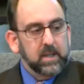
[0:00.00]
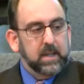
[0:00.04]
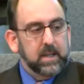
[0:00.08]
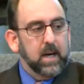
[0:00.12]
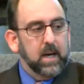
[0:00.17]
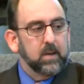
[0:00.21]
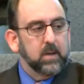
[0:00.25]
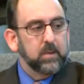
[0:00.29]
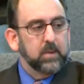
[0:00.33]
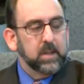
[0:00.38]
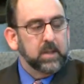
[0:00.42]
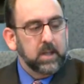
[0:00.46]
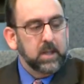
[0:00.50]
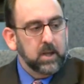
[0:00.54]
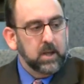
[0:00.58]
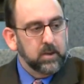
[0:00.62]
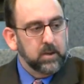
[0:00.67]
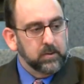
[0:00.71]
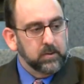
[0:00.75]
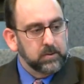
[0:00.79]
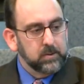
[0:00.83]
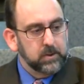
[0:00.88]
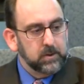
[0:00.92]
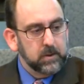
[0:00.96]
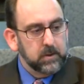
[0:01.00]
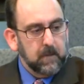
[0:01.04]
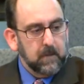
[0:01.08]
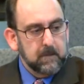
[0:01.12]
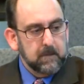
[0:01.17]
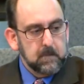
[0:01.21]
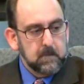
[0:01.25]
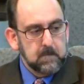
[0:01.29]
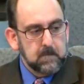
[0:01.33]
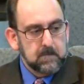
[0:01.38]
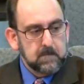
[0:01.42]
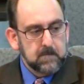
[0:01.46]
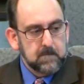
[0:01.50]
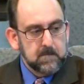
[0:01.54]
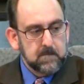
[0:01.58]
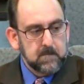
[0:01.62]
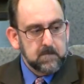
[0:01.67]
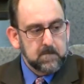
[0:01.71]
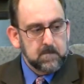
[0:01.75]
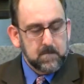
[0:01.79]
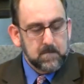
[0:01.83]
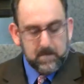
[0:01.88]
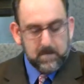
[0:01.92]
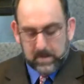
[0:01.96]
God really knows.
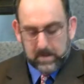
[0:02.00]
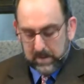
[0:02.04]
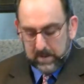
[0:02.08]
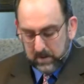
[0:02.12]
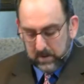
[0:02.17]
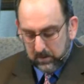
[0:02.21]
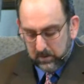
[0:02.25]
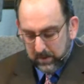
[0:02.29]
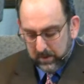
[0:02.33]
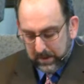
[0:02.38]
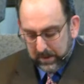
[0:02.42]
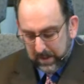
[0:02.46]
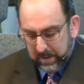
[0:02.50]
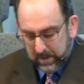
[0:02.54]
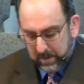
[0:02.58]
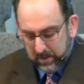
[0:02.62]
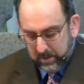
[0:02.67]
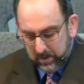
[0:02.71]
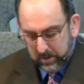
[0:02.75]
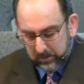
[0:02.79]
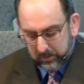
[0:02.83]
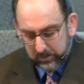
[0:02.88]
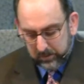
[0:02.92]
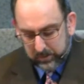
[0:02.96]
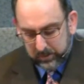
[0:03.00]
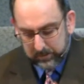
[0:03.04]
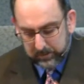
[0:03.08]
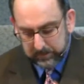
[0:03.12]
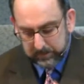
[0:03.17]
Only God knows.